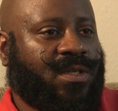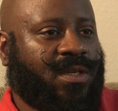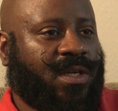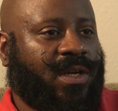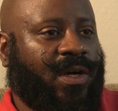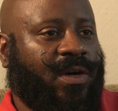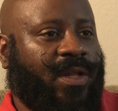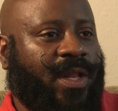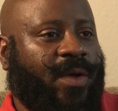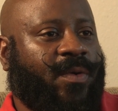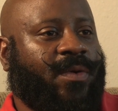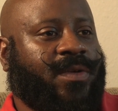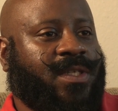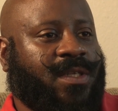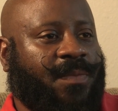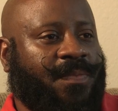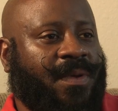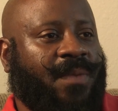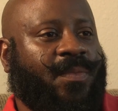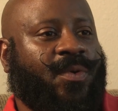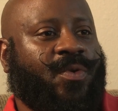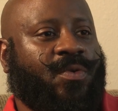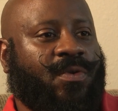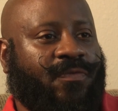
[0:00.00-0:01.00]
You know, there were some
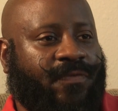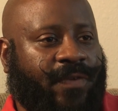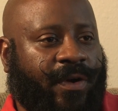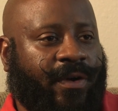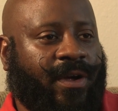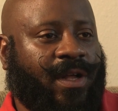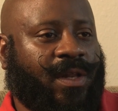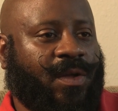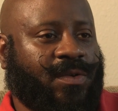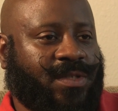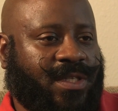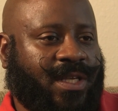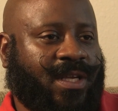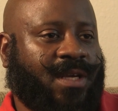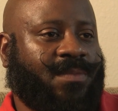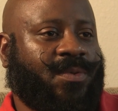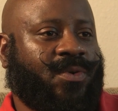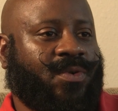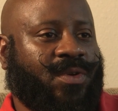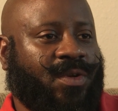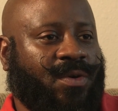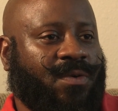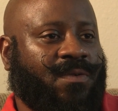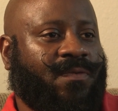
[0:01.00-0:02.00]
people who were very close to him
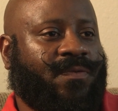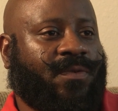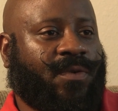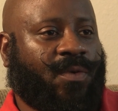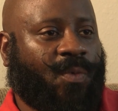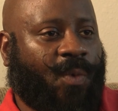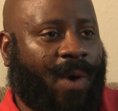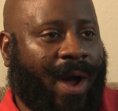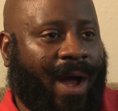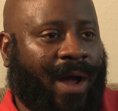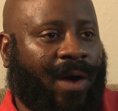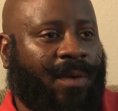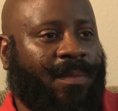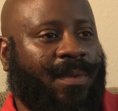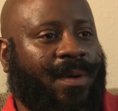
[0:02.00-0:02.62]
who knew for a while,